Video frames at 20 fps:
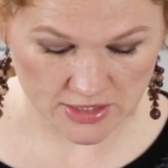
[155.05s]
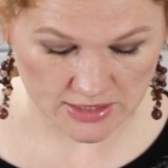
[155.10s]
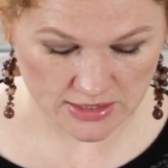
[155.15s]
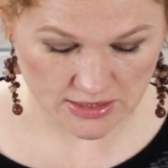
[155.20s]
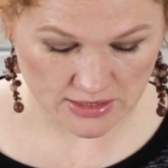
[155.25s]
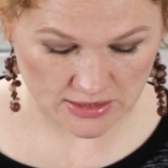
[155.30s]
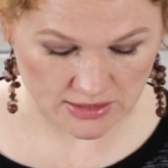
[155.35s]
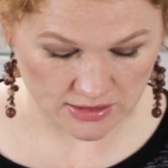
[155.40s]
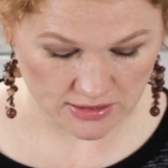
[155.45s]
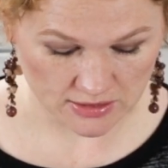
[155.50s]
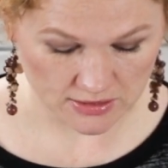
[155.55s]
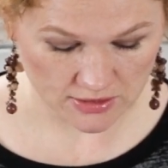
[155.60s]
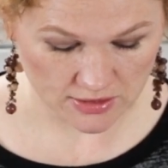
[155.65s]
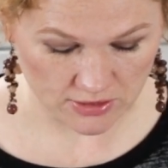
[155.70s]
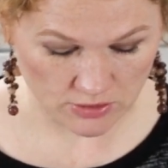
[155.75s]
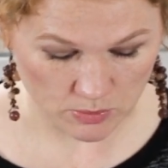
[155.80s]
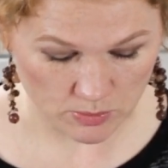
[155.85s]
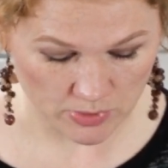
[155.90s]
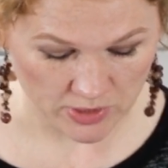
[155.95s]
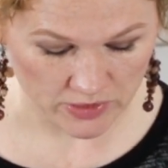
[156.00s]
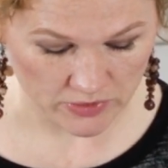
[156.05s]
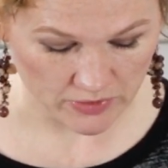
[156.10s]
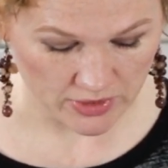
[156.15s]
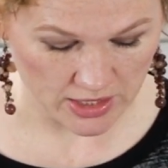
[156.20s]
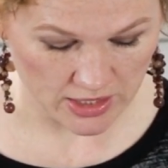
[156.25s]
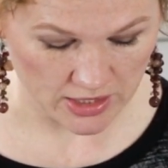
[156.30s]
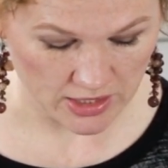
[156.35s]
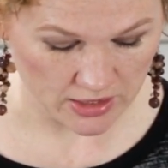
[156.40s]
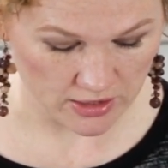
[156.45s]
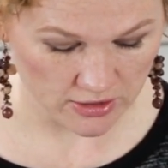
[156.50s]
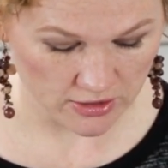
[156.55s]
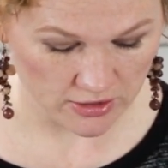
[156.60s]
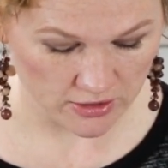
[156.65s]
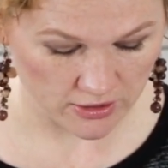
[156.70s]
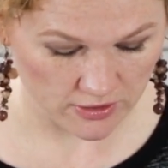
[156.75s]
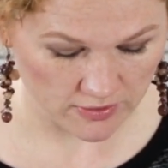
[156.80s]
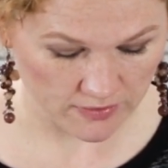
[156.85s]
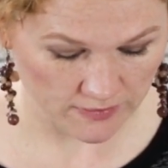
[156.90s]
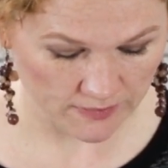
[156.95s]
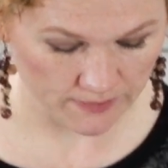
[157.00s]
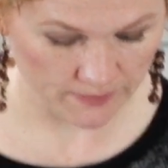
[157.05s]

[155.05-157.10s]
this little bit right here.